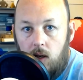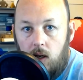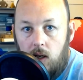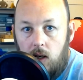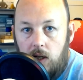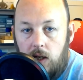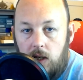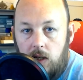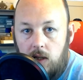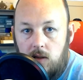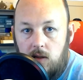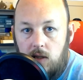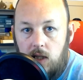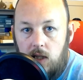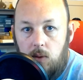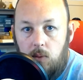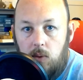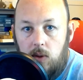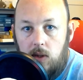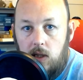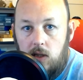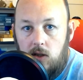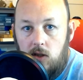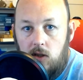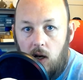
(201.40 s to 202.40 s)
You can see
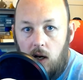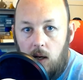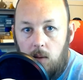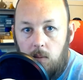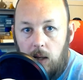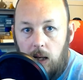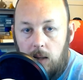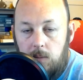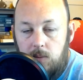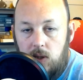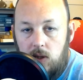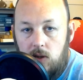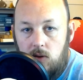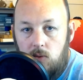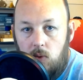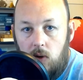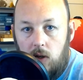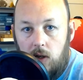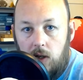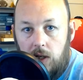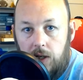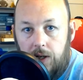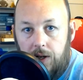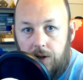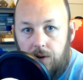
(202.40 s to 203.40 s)
with the time lapses what
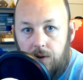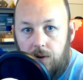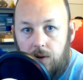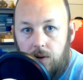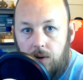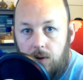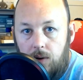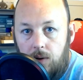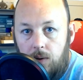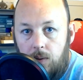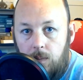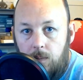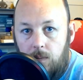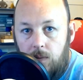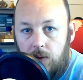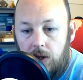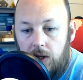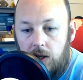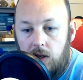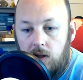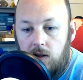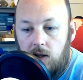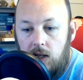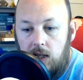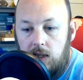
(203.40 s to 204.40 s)
it can do.
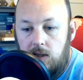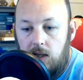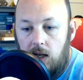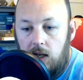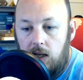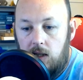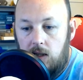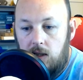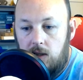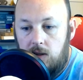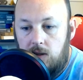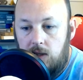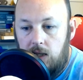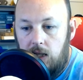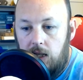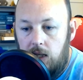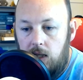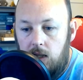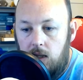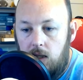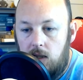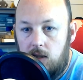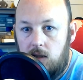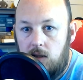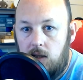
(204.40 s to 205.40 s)
The detail is there,
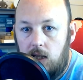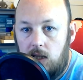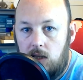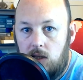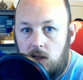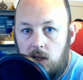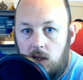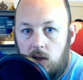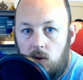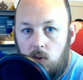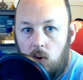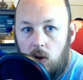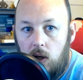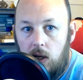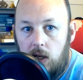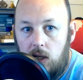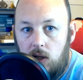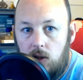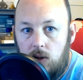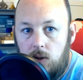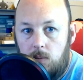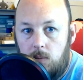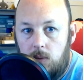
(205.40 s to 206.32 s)
it's actually quite a good